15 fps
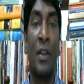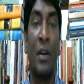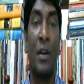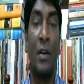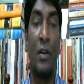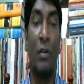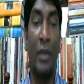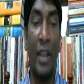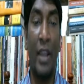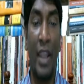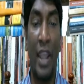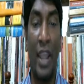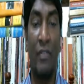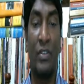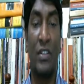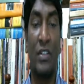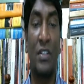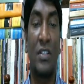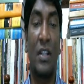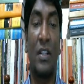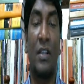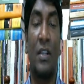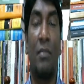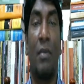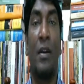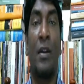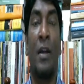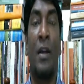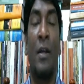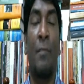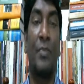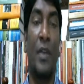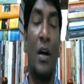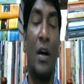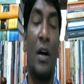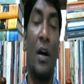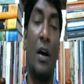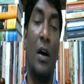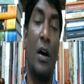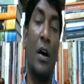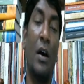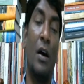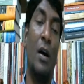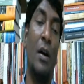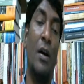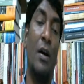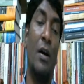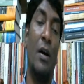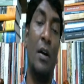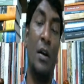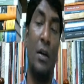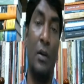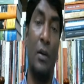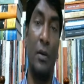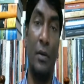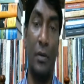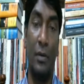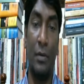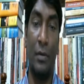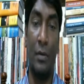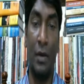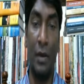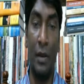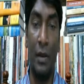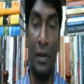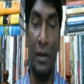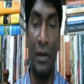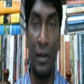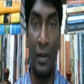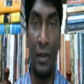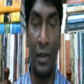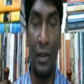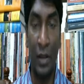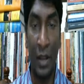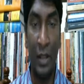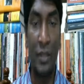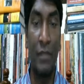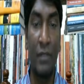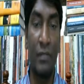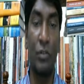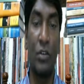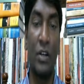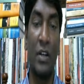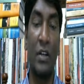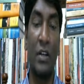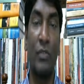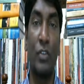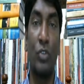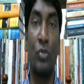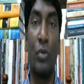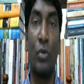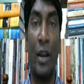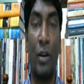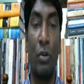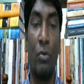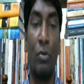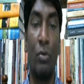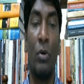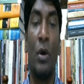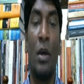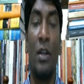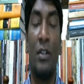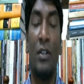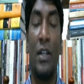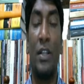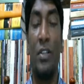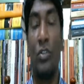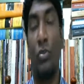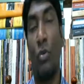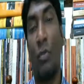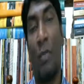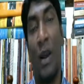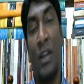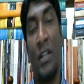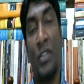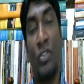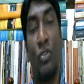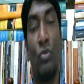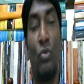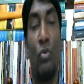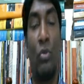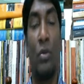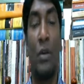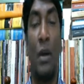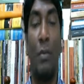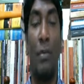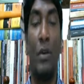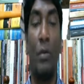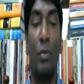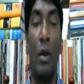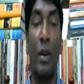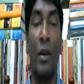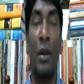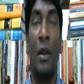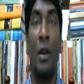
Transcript: dou A, which is nothing but a negative utility which you accrue, that is your minus u w1